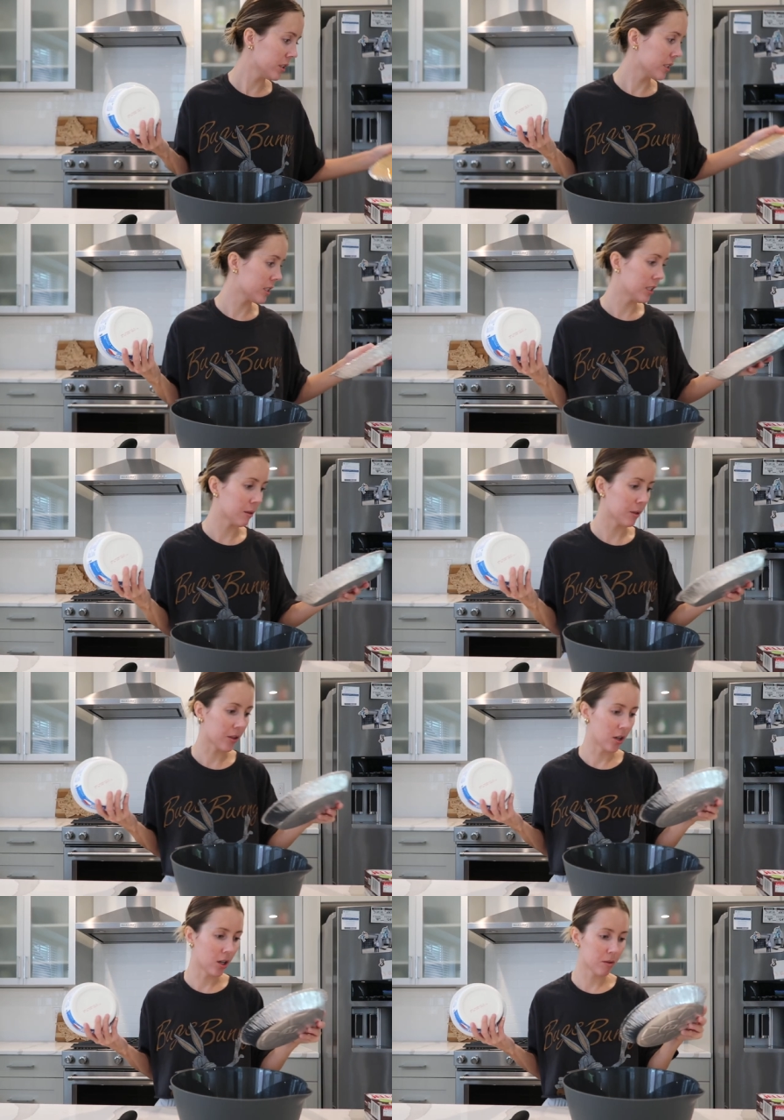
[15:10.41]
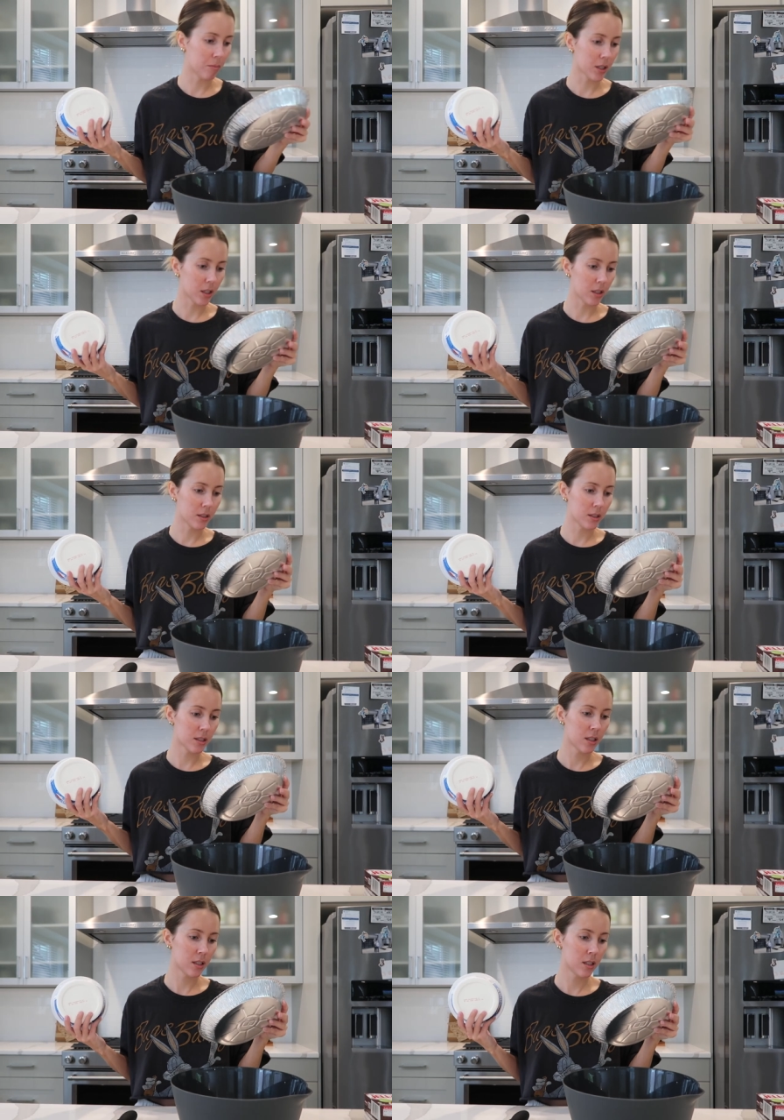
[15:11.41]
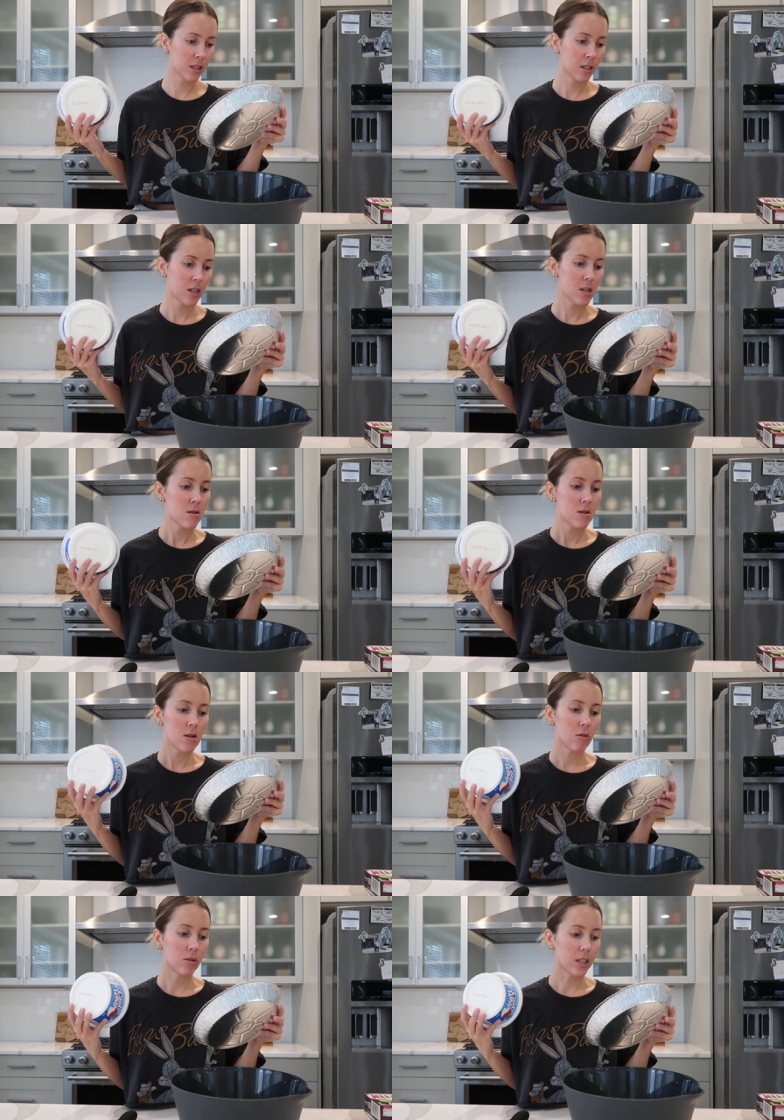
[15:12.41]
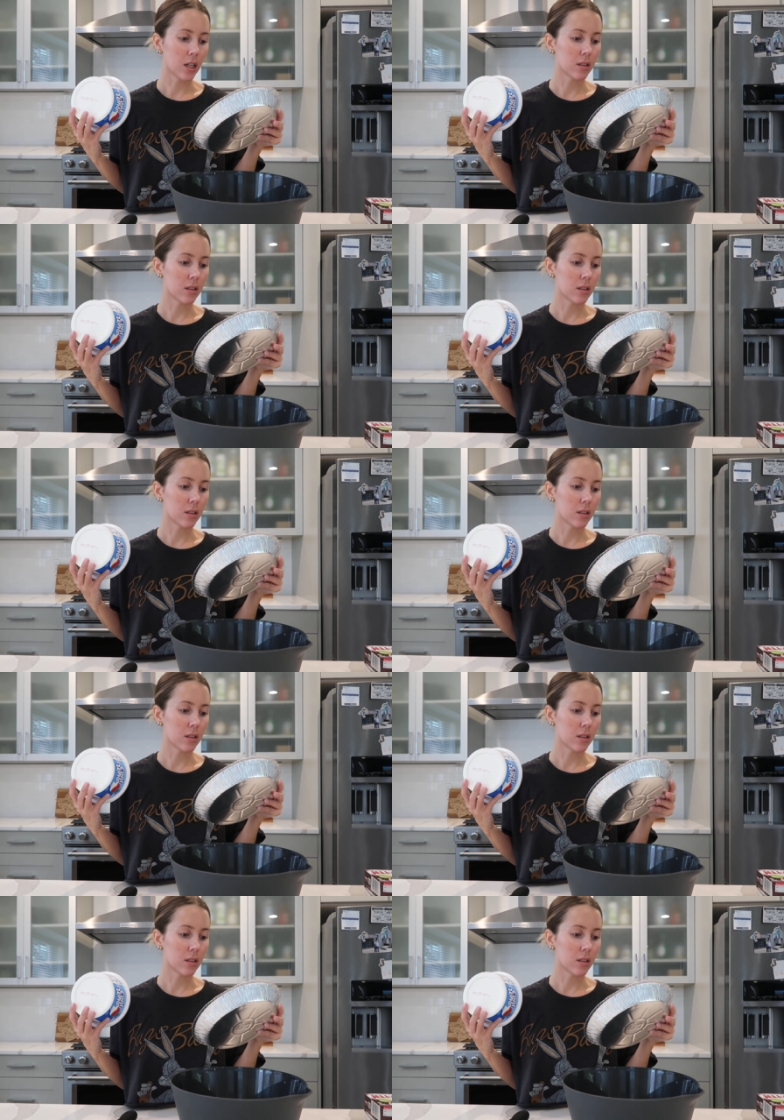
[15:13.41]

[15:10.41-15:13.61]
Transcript: this doesn't need to be thawed because, oh, it